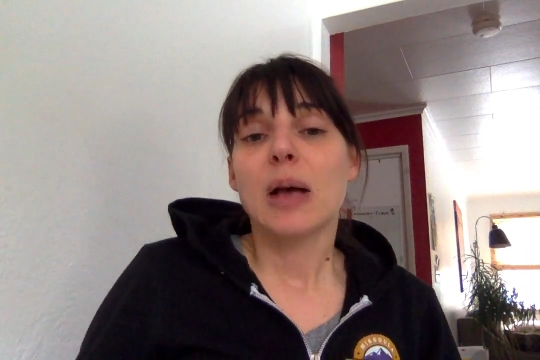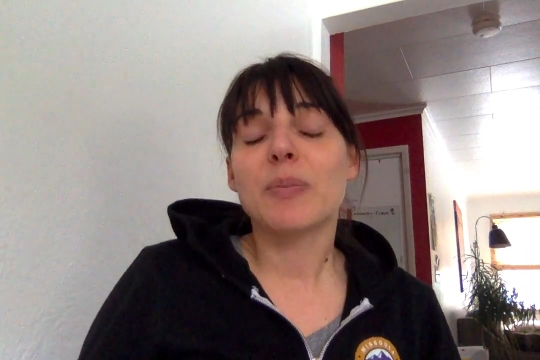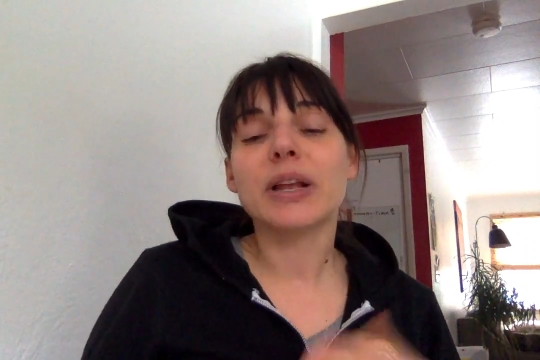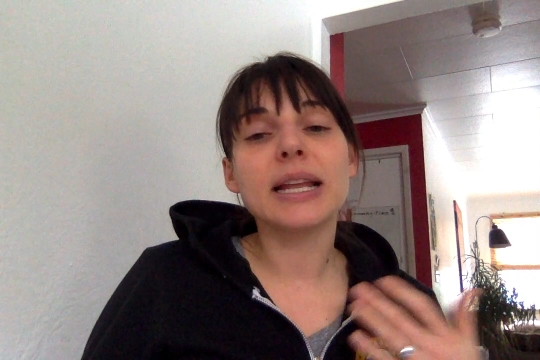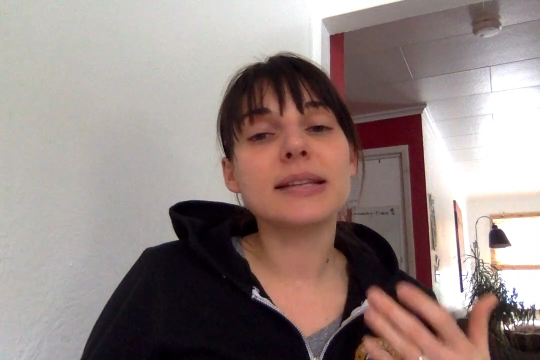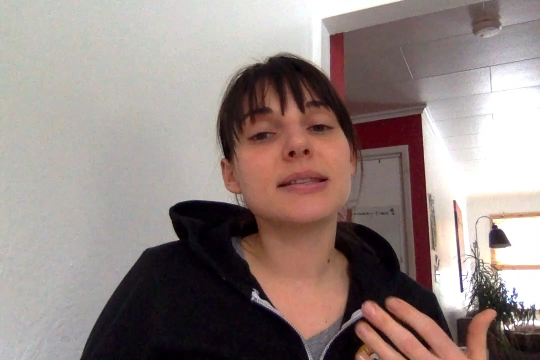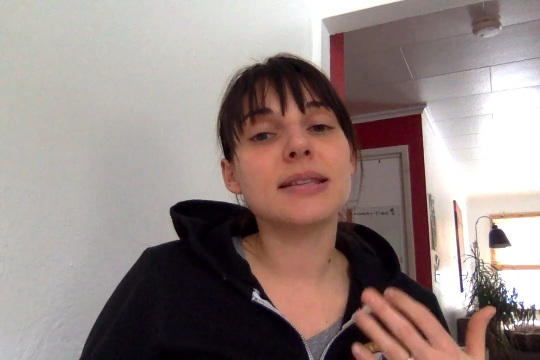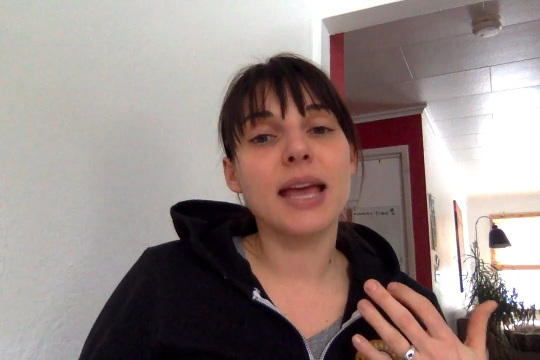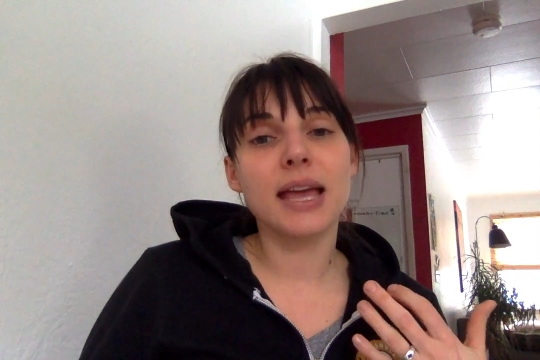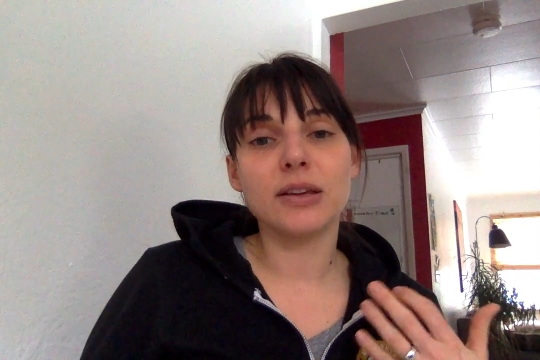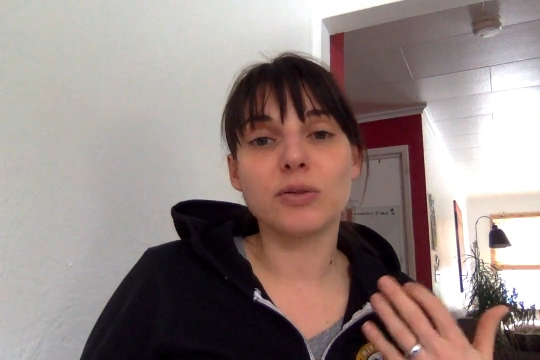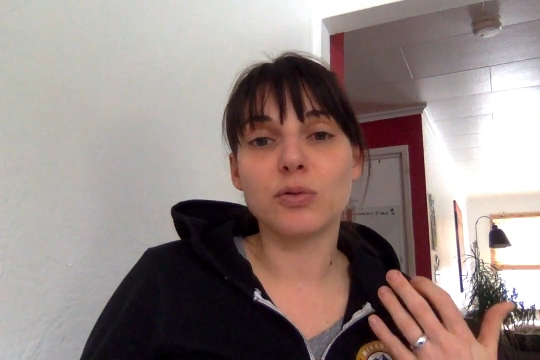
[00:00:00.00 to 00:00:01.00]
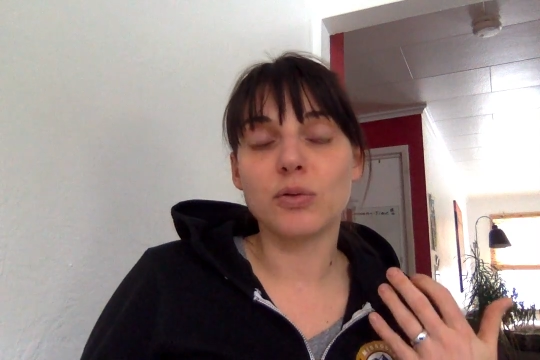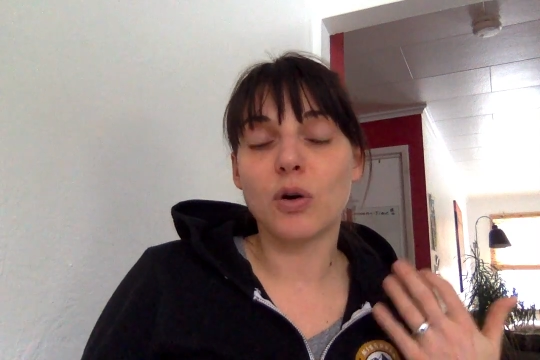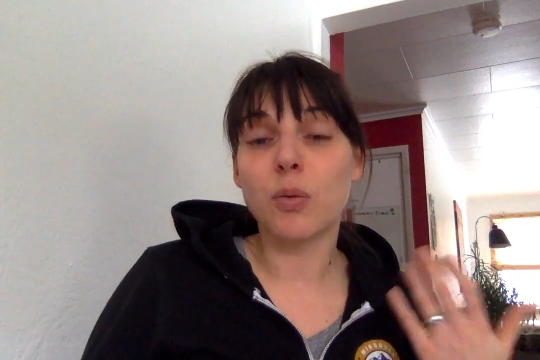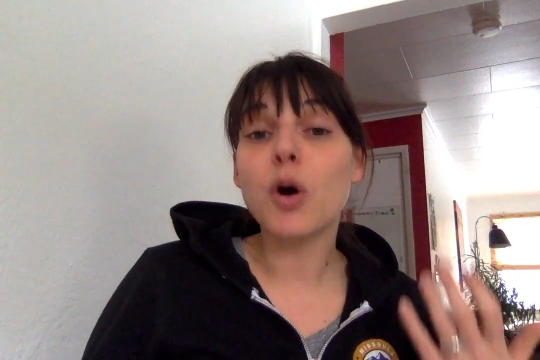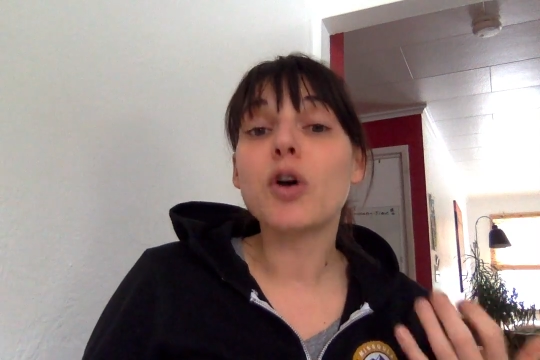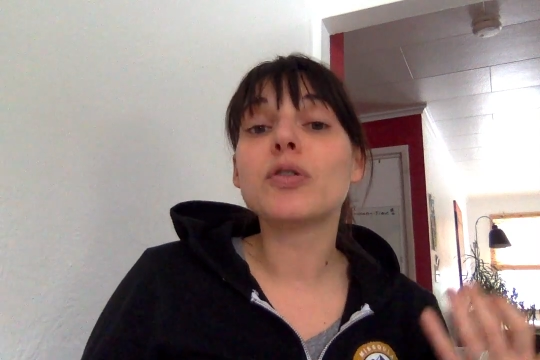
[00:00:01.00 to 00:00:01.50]
But let's say you
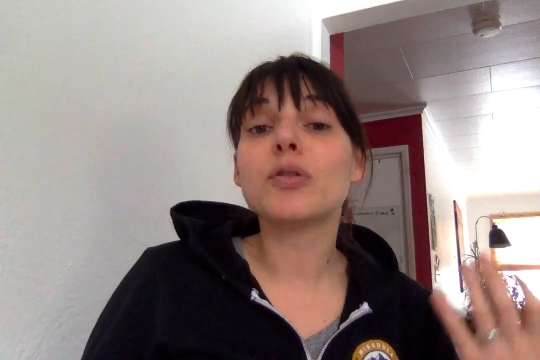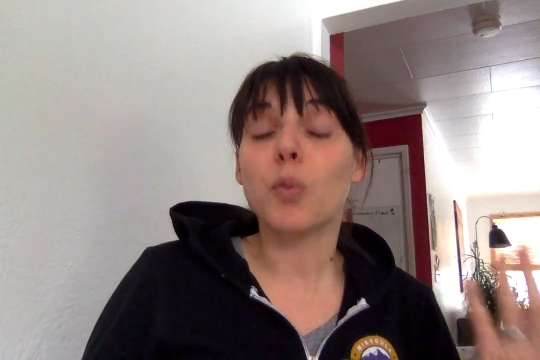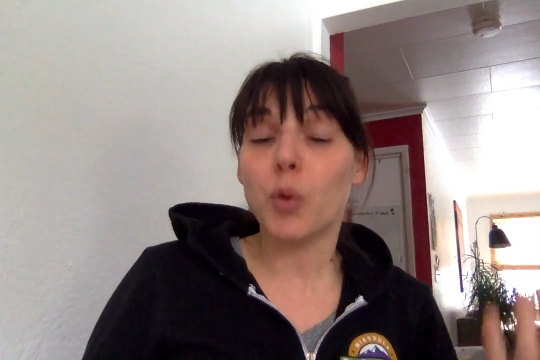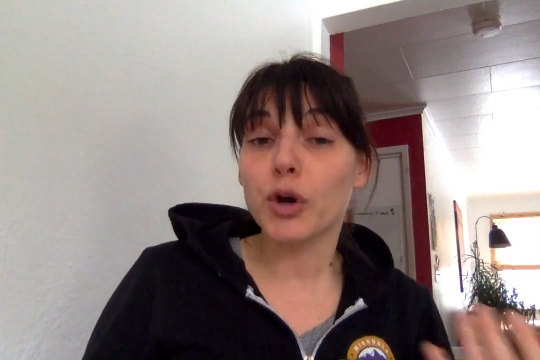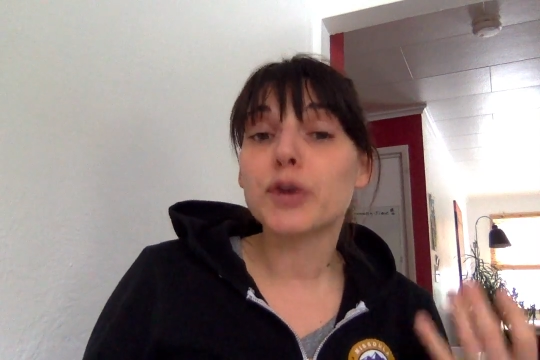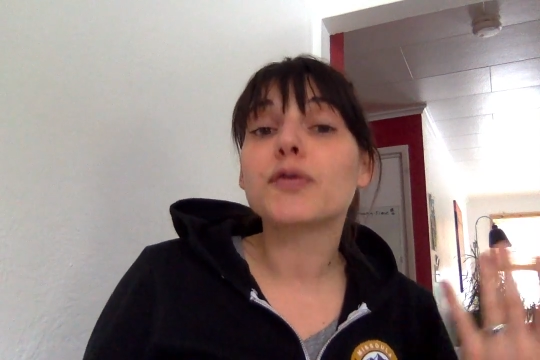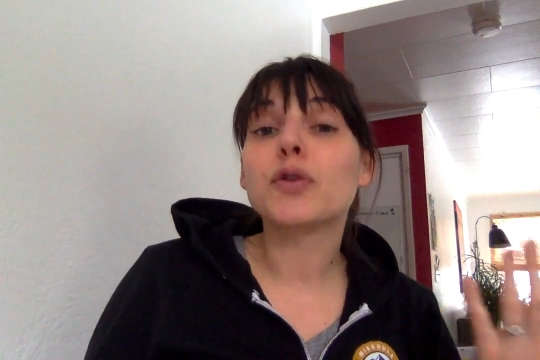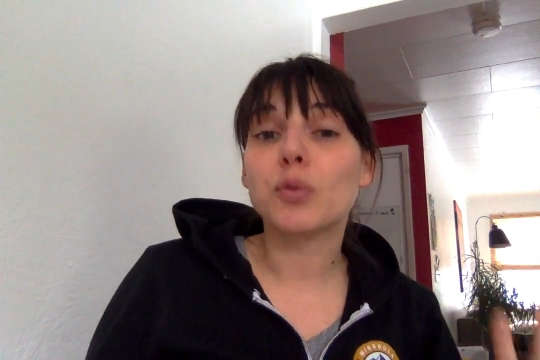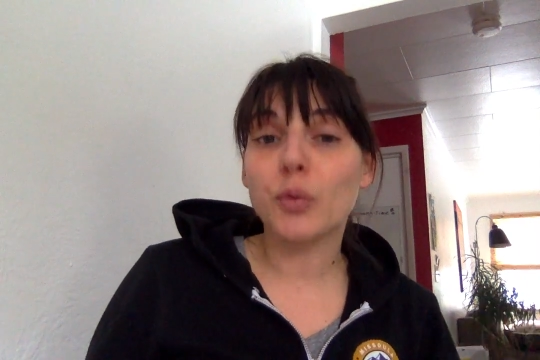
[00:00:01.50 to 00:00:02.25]
quote word for